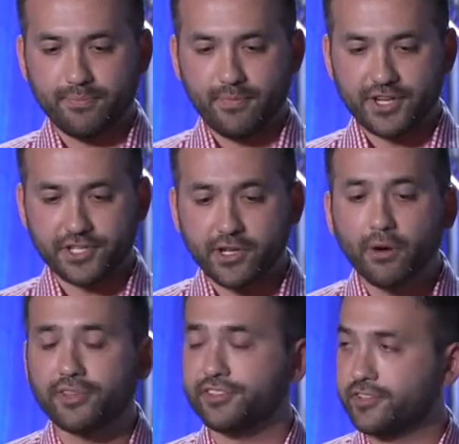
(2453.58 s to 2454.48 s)
I should
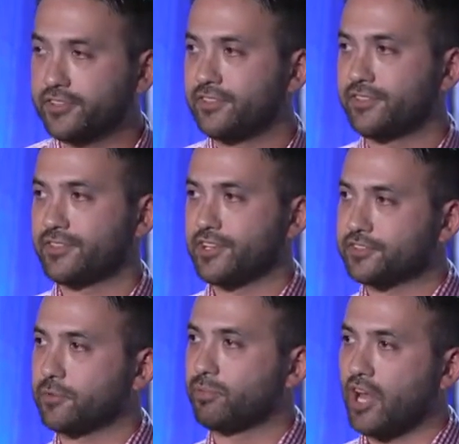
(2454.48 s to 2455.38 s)
note this doesn't
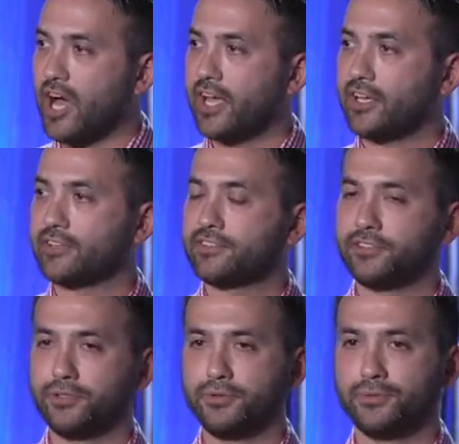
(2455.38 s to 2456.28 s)
just apply
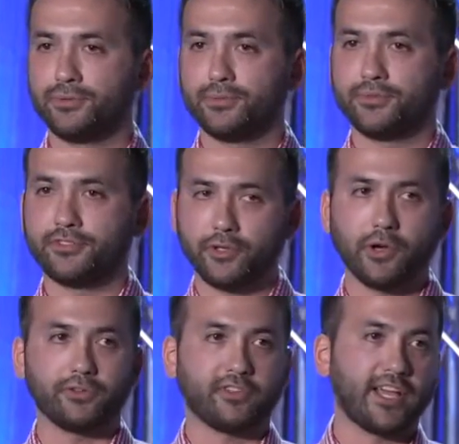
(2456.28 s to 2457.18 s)
to
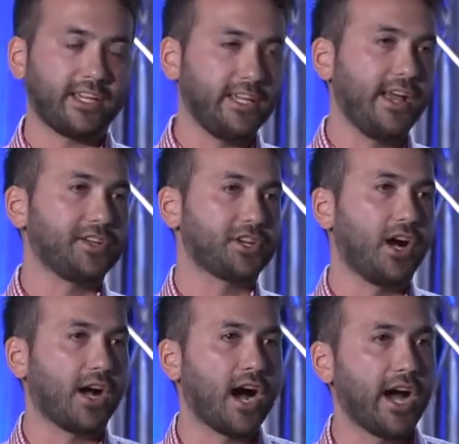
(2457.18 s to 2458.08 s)
studios like EA
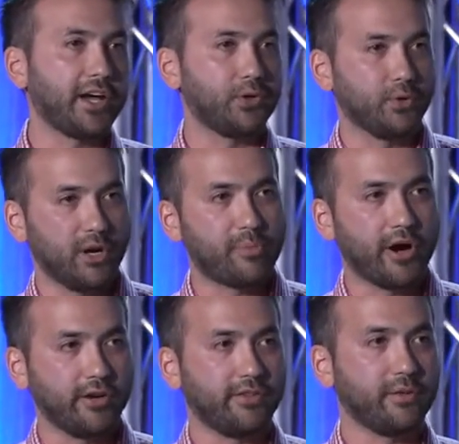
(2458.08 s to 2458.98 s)
Shanghai, who are a
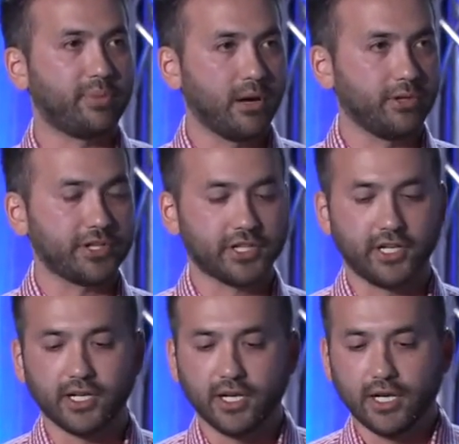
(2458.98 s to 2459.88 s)
part of the publisher.